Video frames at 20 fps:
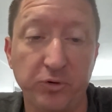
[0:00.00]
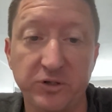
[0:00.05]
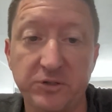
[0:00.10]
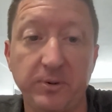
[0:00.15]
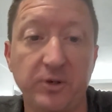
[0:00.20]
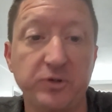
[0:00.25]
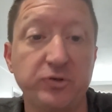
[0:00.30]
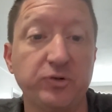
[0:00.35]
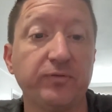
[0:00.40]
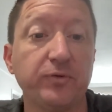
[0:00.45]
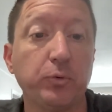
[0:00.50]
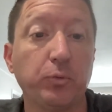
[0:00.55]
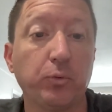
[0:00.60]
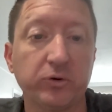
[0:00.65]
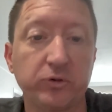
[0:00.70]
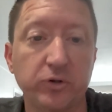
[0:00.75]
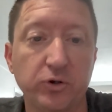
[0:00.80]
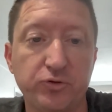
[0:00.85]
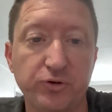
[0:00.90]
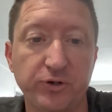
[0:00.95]
especially if you
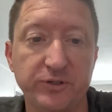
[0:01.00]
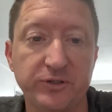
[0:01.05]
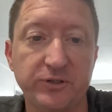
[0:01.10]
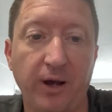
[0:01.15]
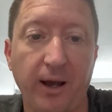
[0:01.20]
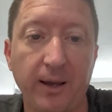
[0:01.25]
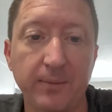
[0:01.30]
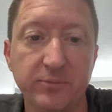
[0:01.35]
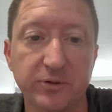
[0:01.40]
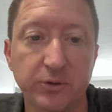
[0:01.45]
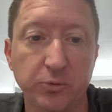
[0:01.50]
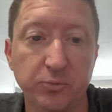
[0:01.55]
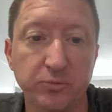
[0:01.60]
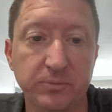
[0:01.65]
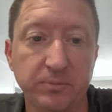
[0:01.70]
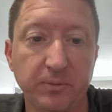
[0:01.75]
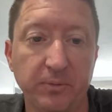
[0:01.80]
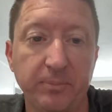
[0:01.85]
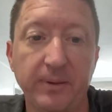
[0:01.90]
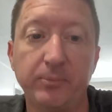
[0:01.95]
work across time
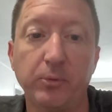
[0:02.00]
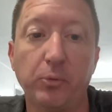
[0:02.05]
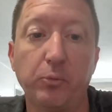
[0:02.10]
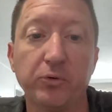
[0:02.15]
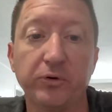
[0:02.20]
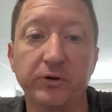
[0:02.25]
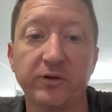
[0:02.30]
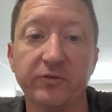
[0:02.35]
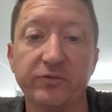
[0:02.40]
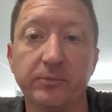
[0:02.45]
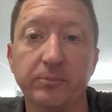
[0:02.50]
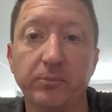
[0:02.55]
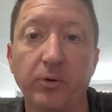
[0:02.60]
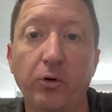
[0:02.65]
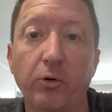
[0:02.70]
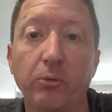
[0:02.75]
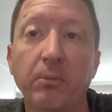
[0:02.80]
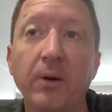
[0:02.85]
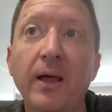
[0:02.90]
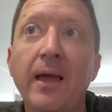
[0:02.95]
zones with people working from
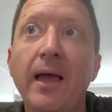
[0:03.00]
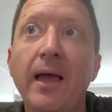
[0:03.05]
home.